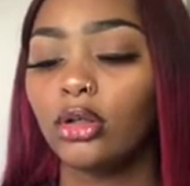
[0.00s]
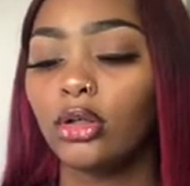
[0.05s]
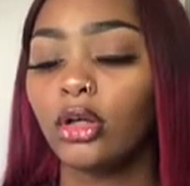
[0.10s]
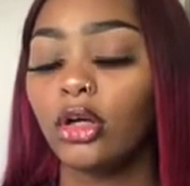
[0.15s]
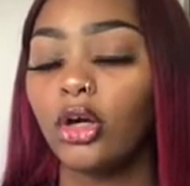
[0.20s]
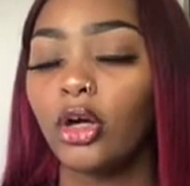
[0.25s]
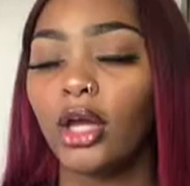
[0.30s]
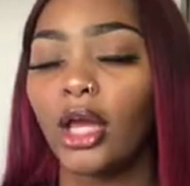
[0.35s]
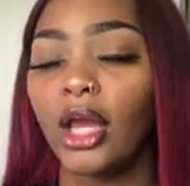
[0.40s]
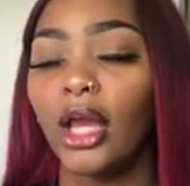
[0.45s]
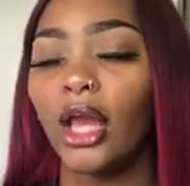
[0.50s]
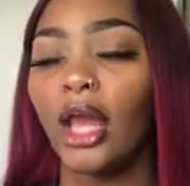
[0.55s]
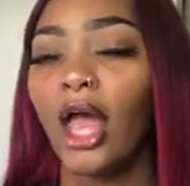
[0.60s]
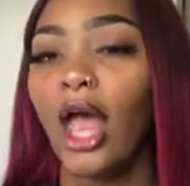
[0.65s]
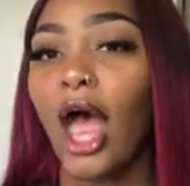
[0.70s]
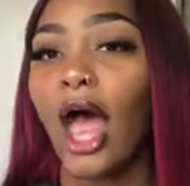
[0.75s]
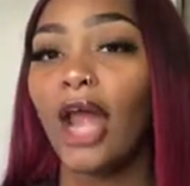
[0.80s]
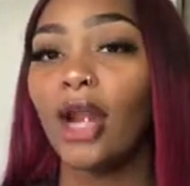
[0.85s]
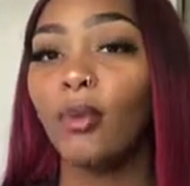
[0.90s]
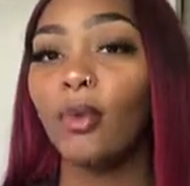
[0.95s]
okay,
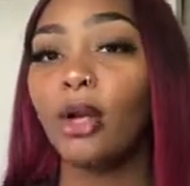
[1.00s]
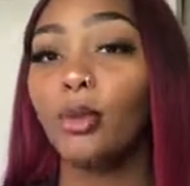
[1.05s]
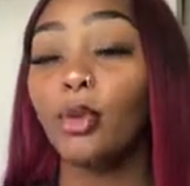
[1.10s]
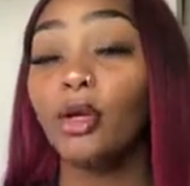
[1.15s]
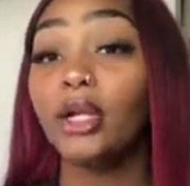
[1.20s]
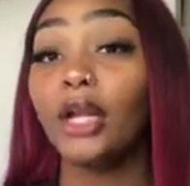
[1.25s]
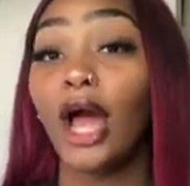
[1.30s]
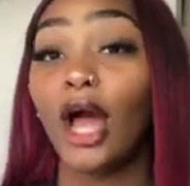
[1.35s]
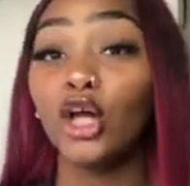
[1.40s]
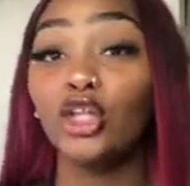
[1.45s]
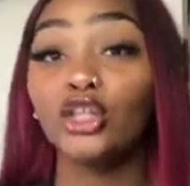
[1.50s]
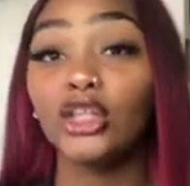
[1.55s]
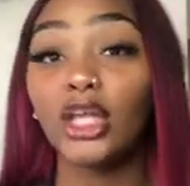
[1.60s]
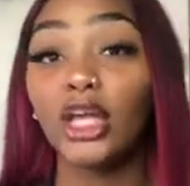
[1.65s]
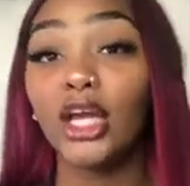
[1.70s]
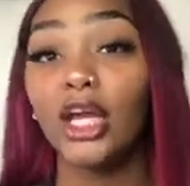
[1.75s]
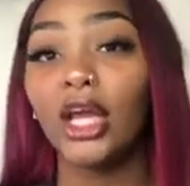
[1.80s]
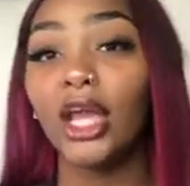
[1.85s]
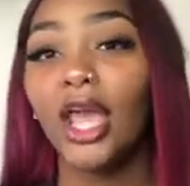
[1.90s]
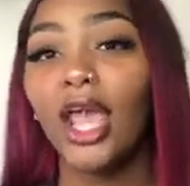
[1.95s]
I didn't want to put it out
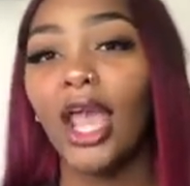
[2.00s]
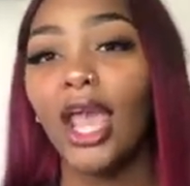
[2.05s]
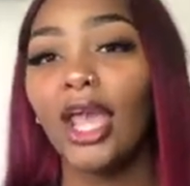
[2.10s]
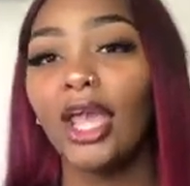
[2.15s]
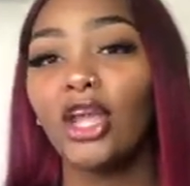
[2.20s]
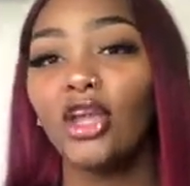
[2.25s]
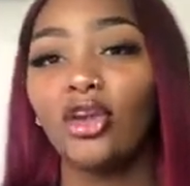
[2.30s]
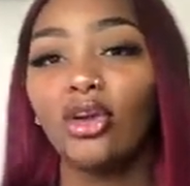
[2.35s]
there and,